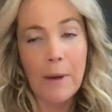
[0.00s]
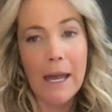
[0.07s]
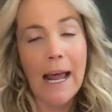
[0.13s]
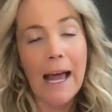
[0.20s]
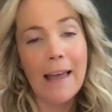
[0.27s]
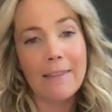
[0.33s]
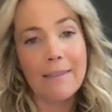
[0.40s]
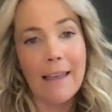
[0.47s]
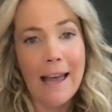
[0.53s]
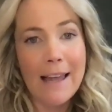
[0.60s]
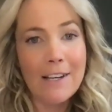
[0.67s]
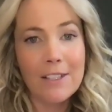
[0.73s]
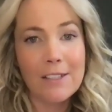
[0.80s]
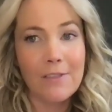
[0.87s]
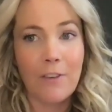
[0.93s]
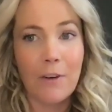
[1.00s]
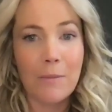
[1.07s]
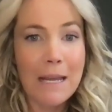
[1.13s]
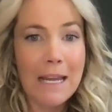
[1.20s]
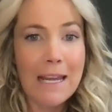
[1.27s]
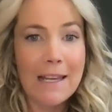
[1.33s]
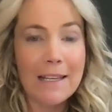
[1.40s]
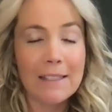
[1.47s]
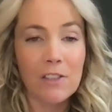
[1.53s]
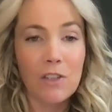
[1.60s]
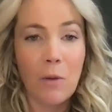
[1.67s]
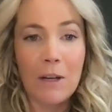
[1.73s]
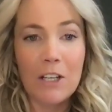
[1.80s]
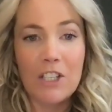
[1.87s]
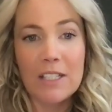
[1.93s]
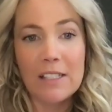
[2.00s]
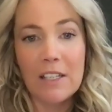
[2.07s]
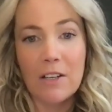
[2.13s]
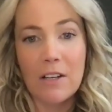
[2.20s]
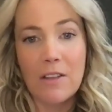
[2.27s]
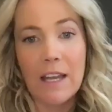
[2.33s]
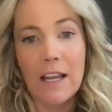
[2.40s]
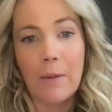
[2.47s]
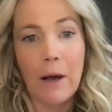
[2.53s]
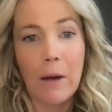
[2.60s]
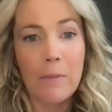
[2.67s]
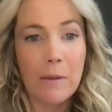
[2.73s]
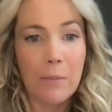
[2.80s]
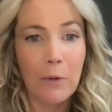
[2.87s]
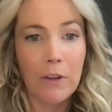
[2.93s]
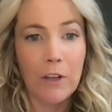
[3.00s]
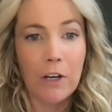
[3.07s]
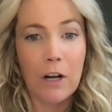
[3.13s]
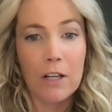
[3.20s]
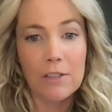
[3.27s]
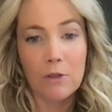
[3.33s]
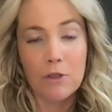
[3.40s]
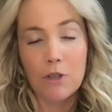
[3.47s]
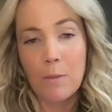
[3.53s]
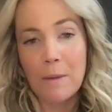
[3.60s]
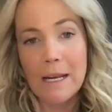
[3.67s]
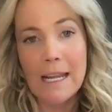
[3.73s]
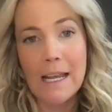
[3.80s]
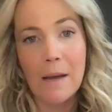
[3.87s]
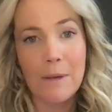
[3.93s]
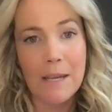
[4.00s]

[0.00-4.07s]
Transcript: but I just, for me, it's so much easier to think about people that are on social media